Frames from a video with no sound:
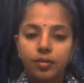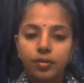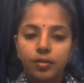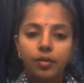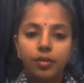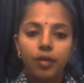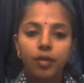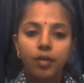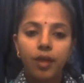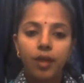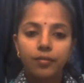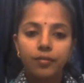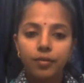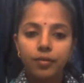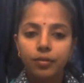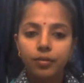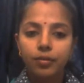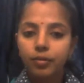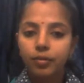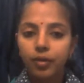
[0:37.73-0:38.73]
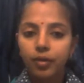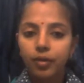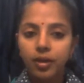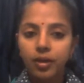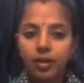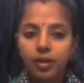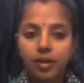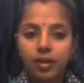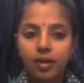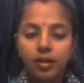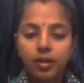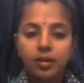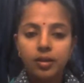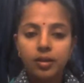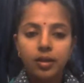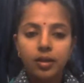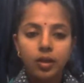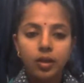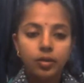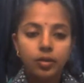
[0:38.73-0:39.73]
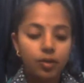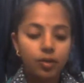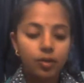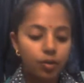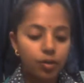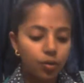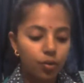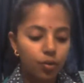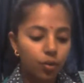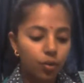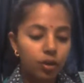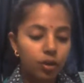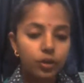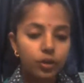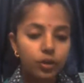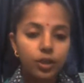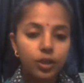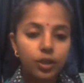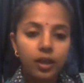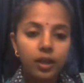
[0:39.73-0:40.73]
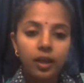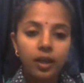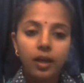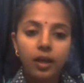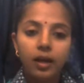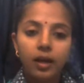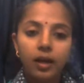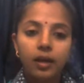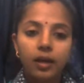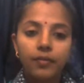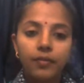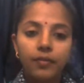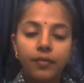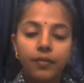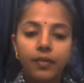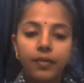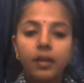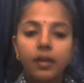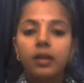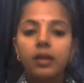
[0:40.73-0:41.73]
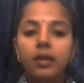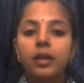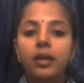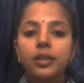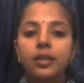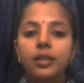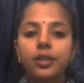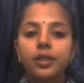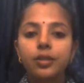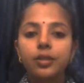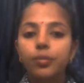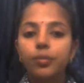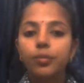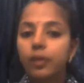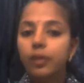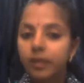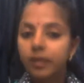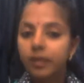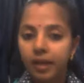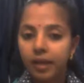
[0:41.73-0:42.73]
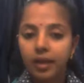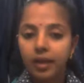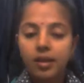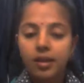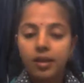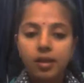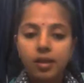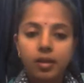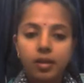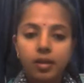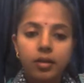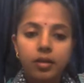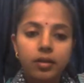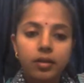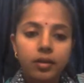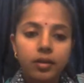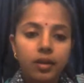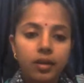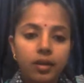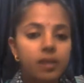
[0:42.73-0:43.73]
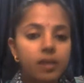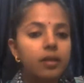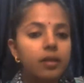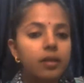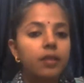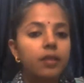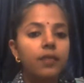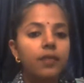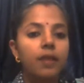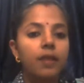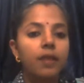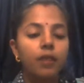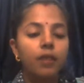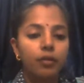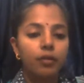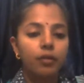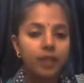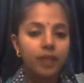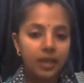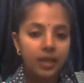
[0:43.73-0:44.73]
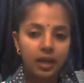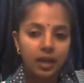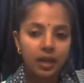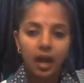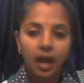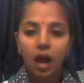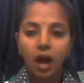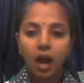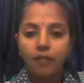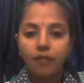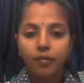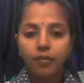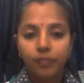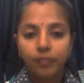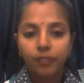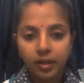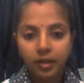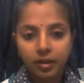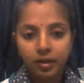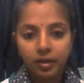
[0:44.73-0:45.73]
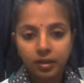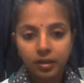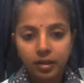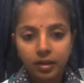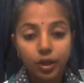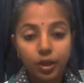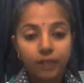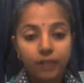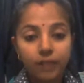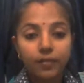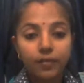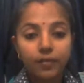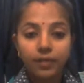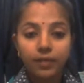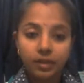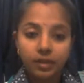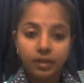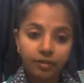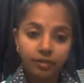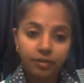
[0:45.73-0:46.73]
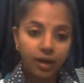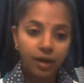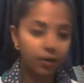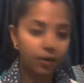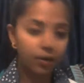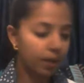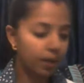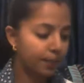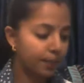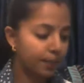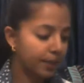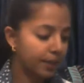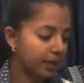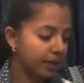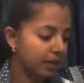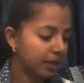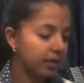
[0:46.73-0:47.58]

Good afternoon, Grace. So, today we will continue with tense. Yesterday we have already done half of it. We'll try to complete it.